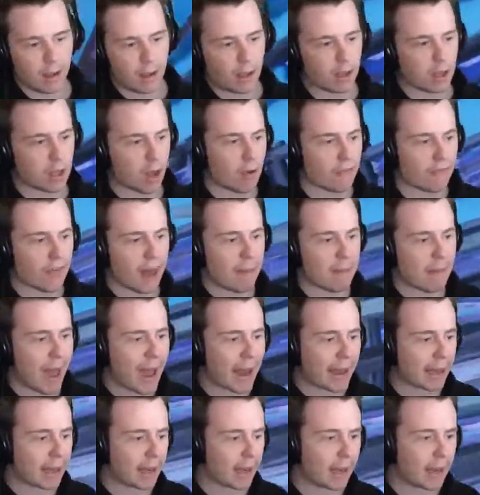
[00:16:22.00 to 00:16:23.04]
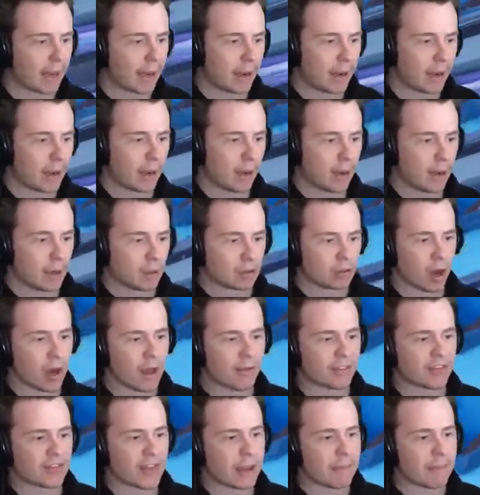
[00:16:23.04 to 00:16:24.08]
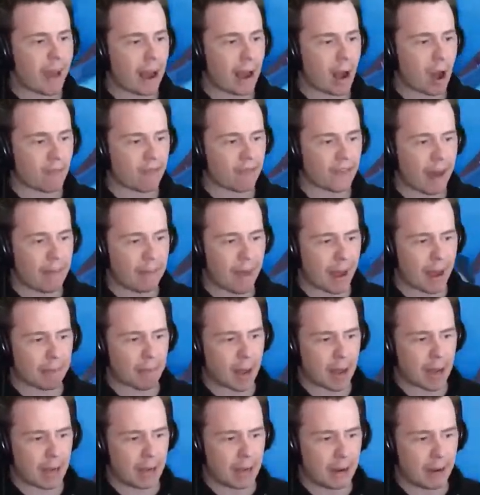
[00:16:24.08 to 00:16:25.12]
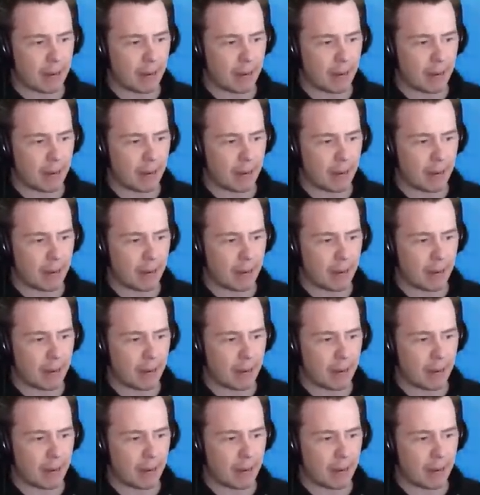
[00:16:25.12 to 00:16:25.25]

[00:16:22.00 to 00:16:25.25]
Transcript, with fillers: You going for that mech? Don't even think about going for that mech, buddy.